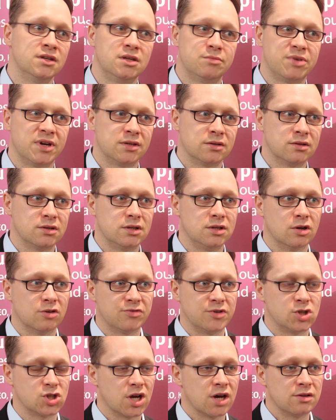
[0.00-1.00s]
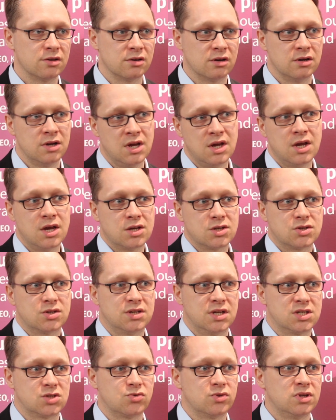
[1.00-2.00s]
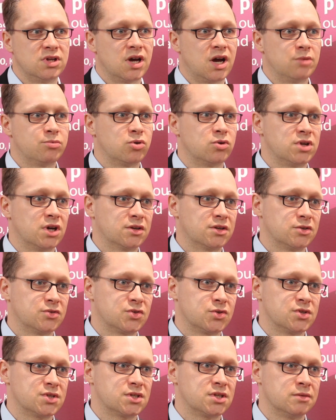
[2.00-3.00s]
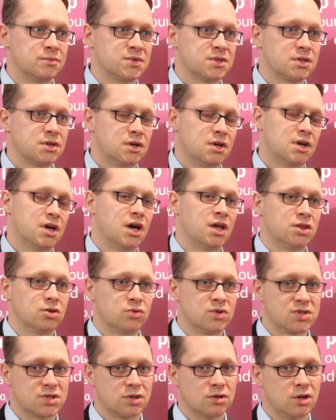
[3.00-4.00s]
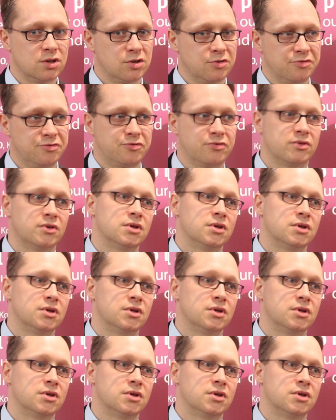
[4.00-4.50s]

independently of each other, so that's really high productive systems. And there is a lot of